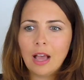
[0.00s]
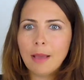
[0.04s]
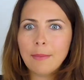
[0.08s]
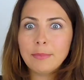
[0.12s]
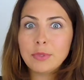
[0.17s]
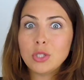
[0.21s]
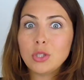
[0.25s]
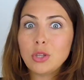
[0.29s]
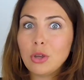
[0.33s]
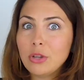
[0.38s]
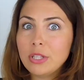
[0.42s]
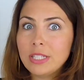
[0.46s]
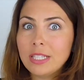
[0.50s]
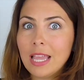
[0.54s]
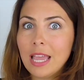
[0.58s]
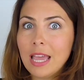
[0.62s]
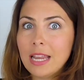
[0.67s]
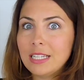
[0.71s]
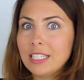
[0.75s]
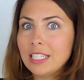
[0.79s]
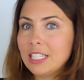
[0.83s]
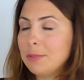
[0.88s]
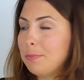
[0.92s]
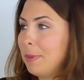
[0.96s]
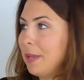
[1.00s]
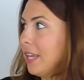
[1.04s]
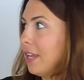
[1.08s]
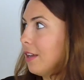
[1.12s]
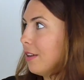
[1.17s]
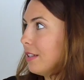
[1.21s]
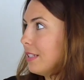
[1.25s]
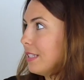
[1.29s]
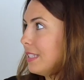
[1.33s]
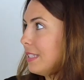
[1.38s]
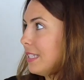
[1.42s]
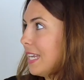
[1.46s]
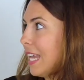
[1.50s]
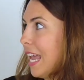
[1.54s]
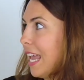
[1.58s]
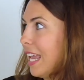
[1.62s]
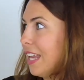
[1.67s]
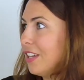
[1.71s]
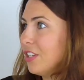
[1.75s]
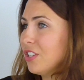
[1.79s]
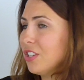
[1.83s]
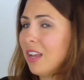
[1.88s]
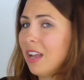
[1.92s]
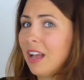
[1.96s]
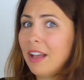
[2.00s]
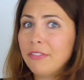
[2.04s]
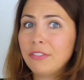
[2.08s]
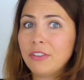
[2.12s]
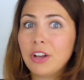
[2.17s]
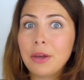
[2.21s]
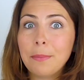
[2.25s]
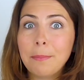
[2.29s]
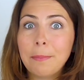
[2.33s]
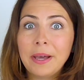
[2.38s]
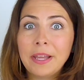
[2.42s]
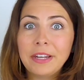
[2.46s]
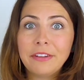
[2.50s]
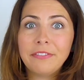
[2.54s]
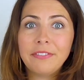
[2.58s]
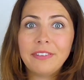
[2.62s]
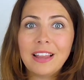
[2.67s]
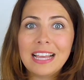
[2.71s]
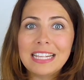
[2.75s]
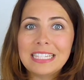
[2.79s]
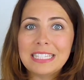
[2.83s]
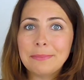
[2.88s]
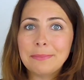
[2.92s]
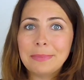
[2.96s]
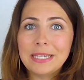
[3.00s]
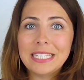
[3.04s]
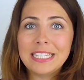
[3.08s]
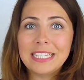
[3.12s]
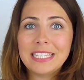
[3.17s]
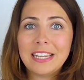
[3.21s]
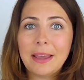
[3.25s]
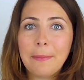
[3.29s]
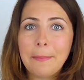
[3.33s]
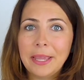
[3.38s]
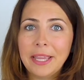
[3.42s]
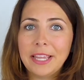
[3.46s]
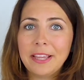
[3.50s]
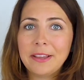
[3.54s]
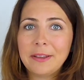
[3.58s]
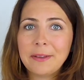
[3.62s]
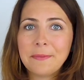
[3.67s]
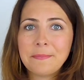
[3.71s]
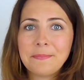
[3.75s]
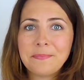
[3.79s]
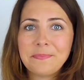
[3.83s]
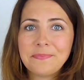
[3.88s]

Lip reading: I'm so scared to speak on stage. I've got butterflies in my stomach.